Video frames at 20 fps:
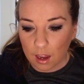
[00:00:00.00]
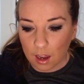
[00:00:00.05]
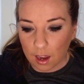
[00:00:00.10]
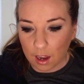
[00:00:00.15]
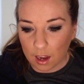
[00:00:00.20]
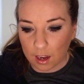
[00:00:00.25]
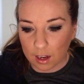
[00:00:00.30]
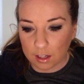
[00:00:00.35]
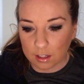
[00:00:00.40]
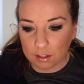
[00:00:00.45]

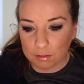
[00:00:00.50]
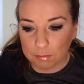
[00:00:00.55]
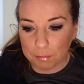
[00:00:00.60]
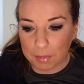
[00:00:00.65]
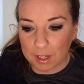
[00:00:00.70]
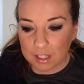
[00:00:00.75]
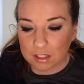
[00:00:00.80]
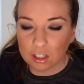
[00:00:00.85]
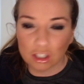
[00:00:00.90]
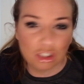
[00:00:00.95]
Uh,
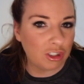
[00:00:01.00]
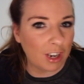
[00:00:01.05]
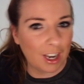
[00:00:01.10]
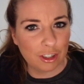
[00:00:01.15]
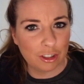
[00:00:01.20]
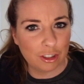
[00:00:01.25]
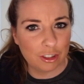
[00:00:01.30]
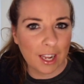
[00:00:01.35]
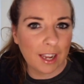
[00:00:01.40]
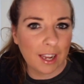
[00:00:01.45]
basically
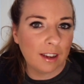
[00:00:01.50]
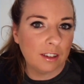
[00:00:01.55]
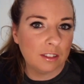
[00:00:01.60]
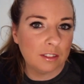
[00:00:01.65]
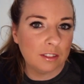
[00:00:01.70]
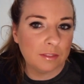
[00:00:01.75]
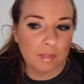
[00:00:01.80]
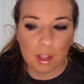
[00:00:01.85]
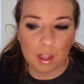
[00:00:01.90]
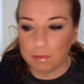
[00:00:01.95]
tracked her
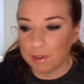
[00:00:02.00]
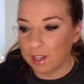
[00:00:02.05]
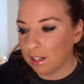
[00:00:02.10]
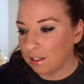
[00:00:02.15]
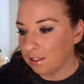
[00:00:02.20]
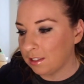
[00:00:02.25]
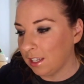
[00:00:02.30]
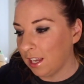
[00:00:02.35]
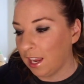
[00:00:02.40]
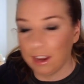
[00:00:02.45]
down and we got
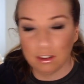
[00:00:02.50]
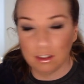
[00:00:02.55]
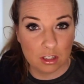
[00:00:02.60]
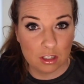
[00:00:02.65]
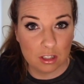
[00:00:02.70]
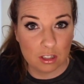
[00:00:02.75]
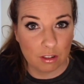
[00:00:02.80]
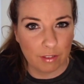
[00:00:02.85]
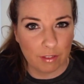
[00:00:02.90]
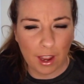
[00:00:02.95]
to see how she
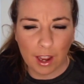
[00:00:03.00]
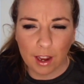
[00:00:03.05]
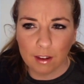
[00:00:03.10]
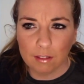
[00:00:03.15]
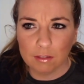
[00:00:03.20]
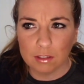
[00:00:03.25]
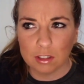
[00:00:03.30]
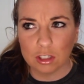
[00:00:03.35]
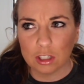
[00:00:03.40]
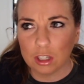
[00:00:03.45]

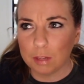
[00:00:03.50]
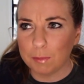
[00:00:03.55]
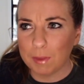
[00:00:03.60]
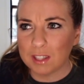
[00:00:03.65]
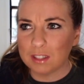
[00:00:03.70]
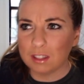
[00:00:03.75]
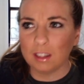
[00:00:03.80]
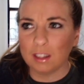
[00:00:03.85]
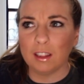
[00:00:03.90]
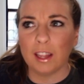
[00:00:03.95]
survived and she
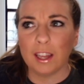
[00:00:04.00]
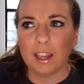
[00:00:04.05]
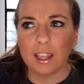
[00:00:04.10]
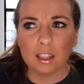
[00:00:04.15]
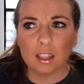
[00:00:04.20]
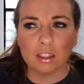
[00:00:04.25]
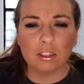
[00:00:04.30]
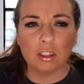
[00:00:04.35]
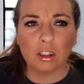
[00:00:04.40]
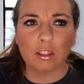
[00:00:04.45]
basically
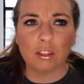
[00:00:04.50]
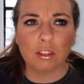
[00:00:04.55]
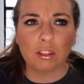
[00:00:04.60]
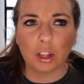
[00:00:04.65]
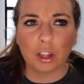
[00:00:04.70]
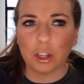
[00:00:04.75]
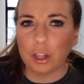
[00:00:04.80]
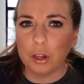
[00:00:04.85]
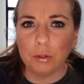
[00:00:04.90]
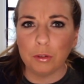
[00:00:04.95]
like took the
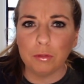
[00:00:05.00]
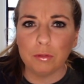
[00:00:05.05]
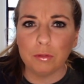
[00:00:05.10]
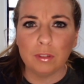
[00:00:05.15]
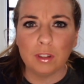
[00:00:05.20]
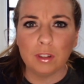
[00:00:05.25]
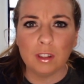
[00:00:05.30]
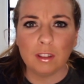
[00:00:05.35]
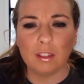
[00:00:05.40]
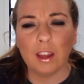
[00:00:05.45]

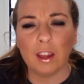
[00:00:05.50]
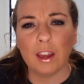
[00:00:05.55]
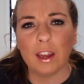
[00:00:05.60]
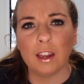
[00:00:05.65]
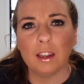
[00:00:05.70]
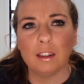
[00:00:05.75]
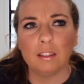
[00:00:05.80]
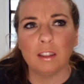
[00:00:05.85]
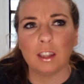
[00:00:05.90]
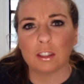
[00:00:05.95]
clone
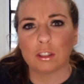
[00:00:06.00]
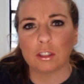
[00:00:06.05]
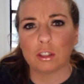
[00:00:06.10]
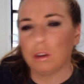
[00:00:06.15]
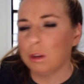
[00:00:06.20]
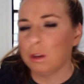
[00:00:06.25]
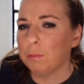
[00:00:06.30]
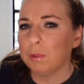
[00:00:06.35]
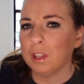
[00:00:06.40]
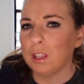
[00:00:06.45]
that Lex
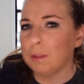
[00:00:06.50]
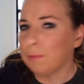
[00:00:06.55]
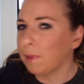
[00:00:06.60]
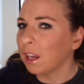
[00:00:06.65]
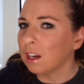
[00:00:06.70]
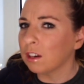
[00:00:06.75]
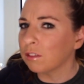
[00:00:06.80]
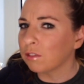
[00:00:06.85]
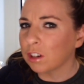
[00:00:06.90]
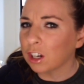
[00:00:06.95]
creepily
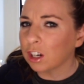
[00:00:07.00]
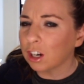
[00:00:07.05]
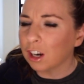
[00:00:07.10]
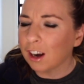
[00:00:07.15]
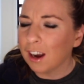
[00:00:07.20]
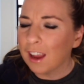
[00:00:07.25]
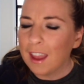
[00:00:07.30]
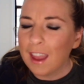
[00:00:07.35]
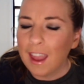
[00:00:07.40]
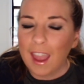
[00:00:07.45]
made of
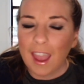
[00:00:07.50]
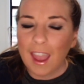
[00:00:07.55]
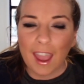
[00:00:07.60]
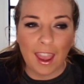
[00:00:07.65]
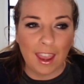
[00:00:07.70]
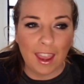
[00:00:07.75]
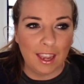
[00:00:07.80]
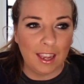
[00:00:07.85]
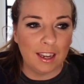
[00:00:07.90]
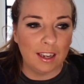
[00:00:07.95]
her
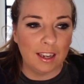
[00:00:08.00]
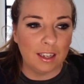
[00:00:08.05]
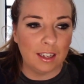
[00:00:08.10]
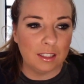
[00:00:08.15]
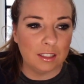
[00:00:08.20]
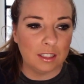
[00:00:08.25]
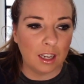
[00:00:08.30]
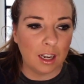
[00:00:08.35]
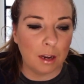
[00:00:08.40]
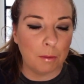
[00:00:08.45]

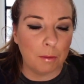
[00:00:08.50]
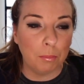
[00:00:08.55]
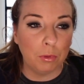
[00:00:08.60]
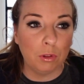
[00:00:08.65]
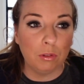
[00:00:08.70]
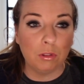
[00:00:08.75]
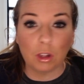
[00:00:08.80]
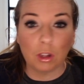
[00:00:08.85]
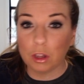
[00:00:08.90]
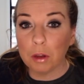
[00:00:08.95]
and uh,
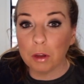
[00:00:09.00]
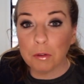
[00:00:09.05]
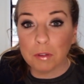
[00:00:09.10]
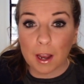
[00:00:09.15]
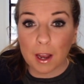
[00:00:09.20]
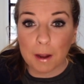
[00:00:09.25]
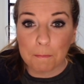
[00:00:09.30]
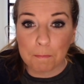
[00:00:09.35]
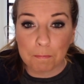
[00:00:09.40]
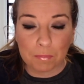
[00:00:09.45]
blew the clone
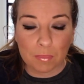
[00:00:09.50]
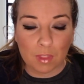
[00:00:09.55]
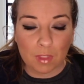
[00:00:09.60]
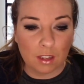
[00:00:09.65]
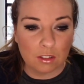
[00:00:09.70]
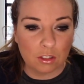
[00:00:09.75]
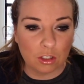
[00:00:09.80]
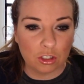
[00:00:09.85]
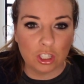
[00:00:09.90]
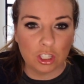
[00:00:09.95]
up
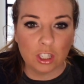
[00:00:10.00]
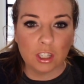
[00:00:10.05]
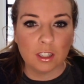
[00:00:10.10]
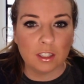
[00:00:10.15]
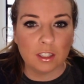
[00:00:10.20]
so she could